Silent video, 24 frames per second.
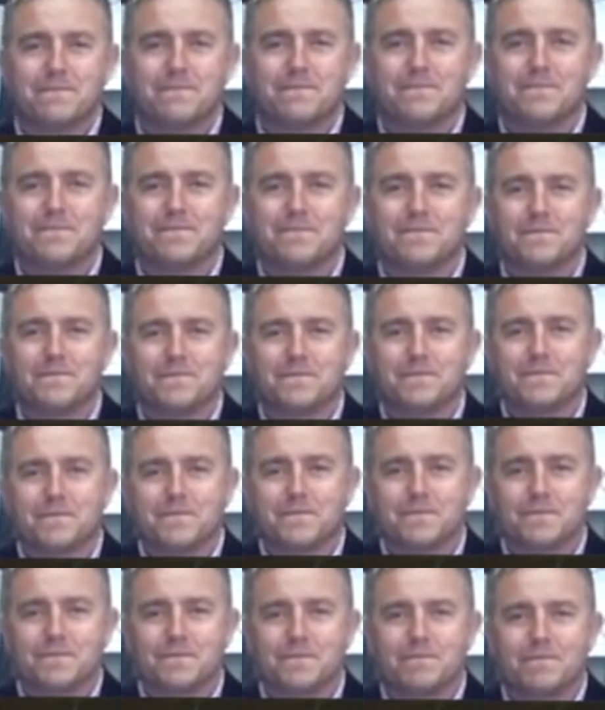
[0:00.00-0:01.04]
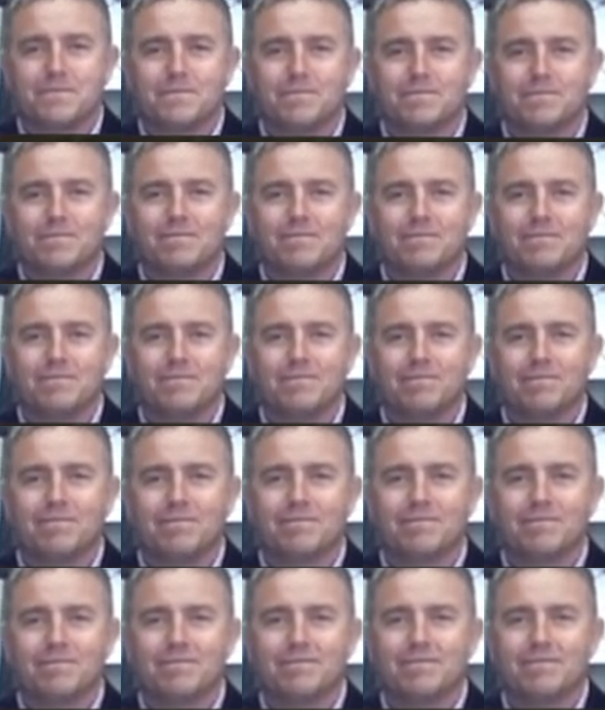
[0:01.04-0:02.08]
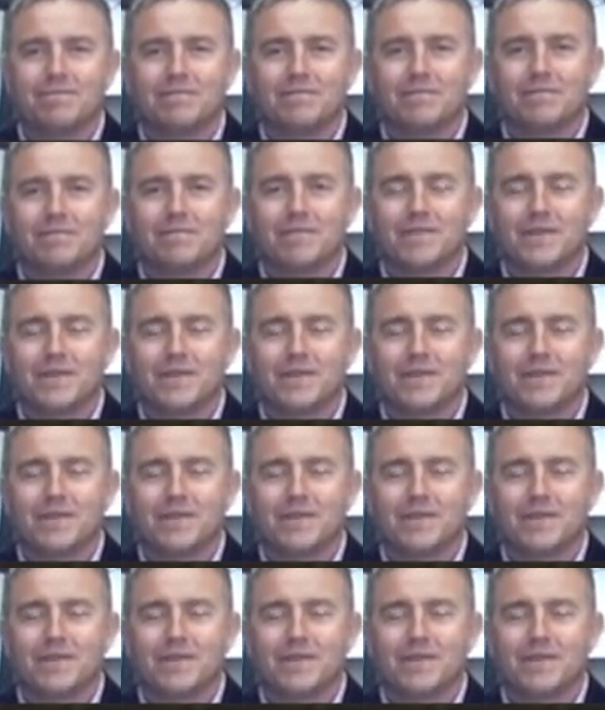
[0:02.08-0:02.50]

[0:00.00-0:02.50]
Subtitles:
(not speaking)